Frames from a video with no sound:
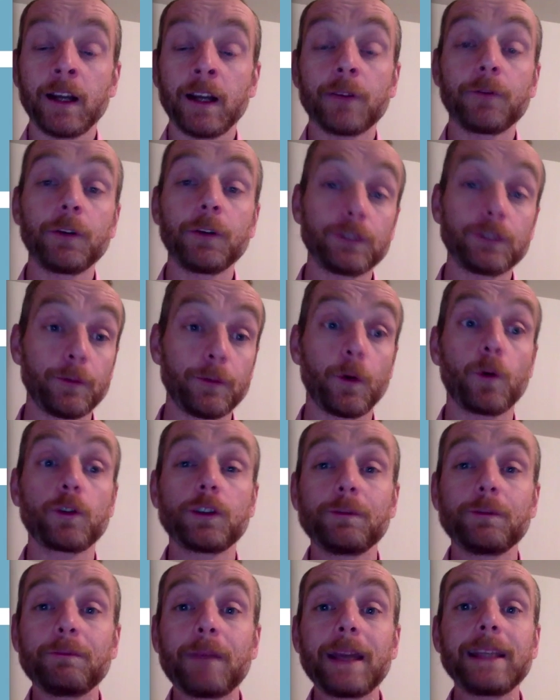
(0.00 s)
First of all,
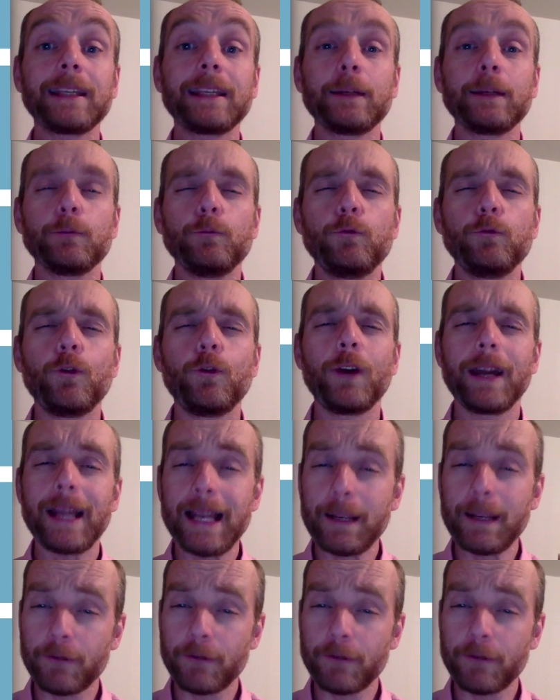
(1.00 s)
to make it really,